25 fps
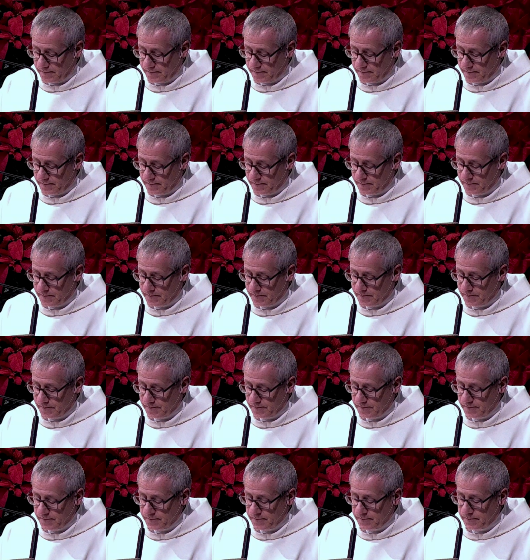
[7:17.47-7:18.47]

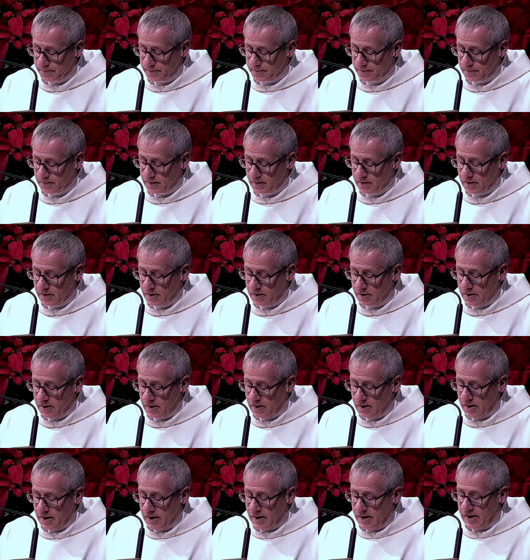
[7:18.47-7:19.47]

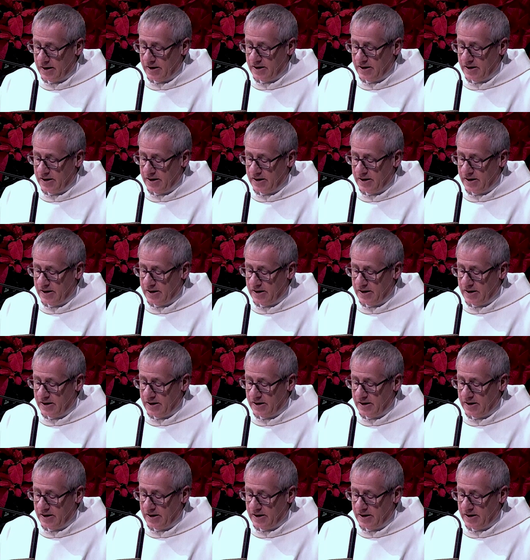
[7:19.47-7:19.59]
Nothing is said.